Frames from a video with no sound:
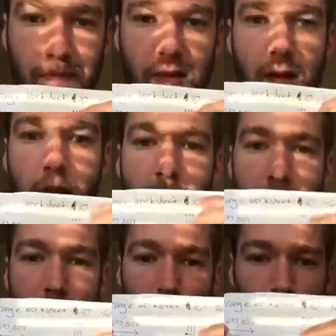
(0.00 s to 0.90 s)
Okay,
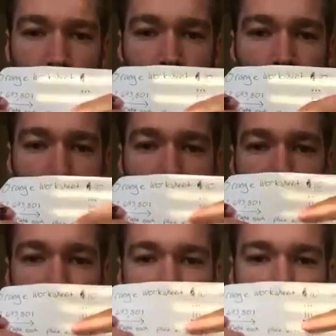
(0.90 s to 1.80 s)
and we already
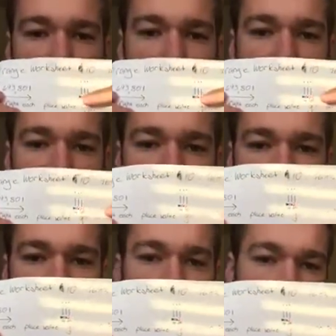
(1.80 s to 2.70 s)
know that we can go
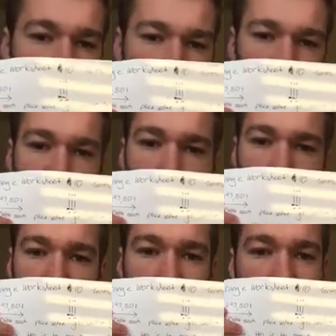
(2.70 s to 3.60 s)
this way as
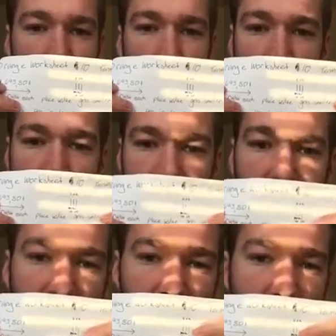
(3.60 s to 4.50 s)
long as we want,
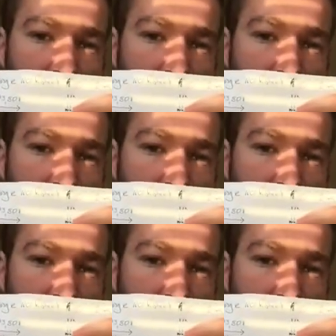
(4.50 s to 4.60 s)
right?